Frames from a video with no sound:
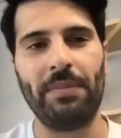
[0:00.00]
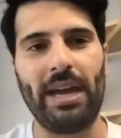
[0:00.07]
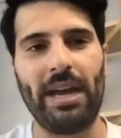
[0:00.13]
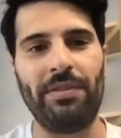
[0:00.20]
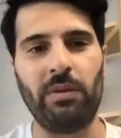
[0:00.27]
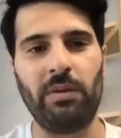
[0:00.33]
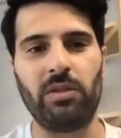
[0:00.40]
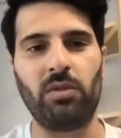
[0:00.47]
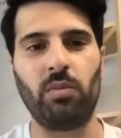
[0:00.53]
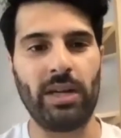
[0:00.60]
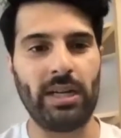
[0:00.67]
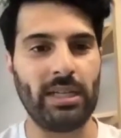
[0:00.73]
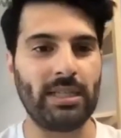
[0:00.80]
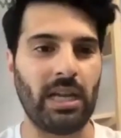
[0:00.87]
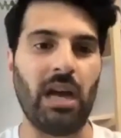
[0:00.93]
And there was one
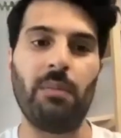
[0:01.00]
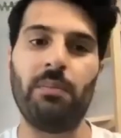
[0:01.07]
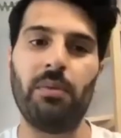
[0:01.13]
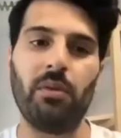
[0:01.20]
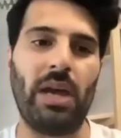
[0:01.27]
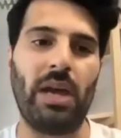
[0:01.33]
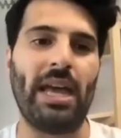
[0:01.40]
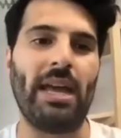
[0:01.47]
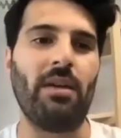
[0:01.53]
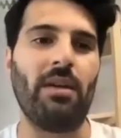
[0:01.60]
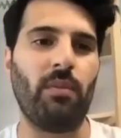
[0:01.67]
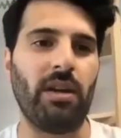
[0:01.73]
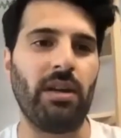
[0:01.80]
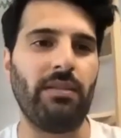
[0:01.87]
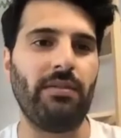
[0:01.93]
example where
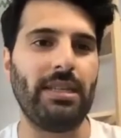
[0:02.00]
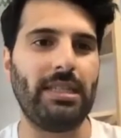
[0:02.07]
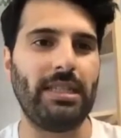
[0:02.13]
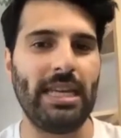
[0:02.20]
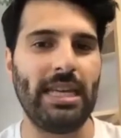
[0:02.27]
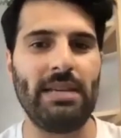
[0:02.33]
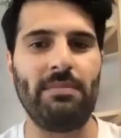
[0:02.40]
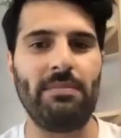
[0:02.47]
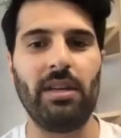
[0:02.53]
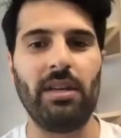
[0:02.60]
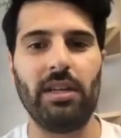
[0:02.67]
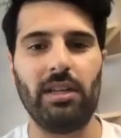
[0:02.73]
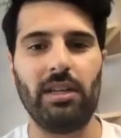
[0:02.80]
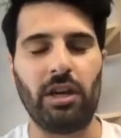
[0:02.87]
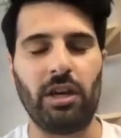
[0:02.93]
one of his team,
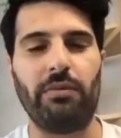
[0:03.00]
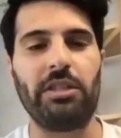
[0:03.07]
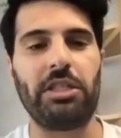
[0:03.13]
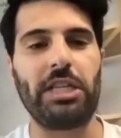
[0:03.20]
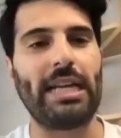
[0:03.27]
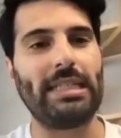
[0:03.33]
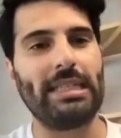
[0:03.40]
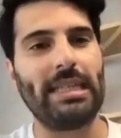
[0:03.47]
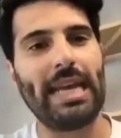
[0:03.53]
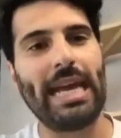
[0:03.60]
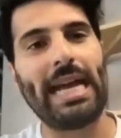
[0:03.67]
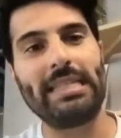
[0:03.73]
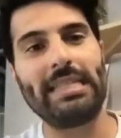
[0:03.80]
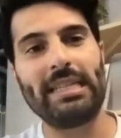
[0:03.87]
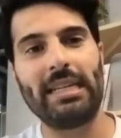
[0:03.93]
rejected a
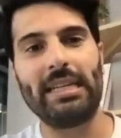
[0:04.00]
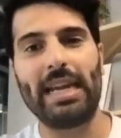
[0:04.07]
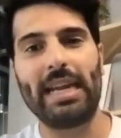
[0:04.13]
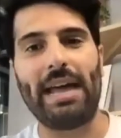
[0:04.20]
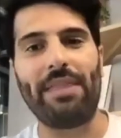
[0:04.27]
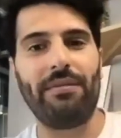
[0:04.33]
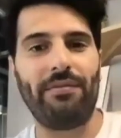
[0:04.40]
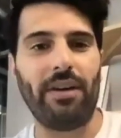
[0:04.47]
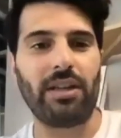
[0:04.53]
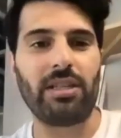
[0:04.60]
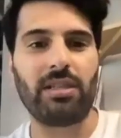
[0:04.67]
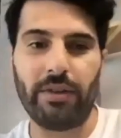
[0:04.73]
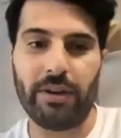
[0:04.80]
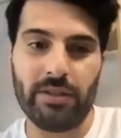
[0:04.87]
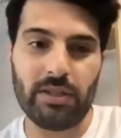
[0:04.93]
candidate at the
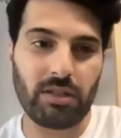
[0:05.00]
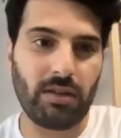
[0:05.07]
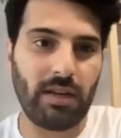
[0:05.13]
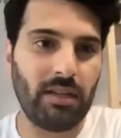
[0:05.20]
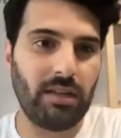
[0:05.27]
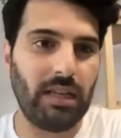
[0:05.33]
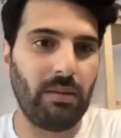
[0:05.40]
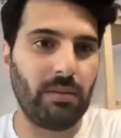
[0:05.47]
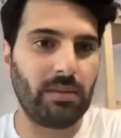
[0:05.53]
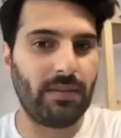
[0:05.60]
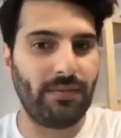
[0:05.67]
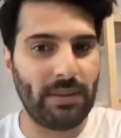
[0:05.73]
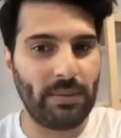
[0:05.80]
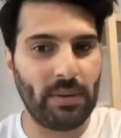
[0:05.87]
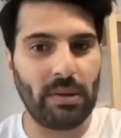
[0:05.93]
first phone screen. It was a
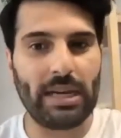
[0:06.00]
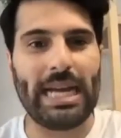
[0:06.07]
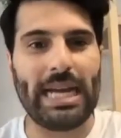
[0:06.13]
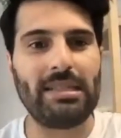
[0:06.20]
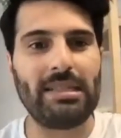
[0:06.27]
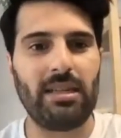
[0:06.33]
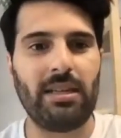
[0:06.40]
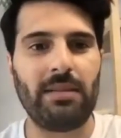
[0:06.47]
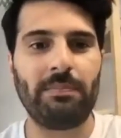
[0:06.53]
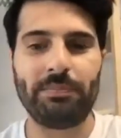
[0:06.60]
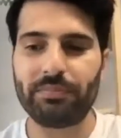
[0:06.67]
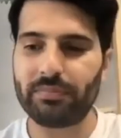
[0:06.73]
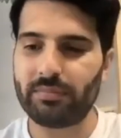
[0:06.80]
female candidate.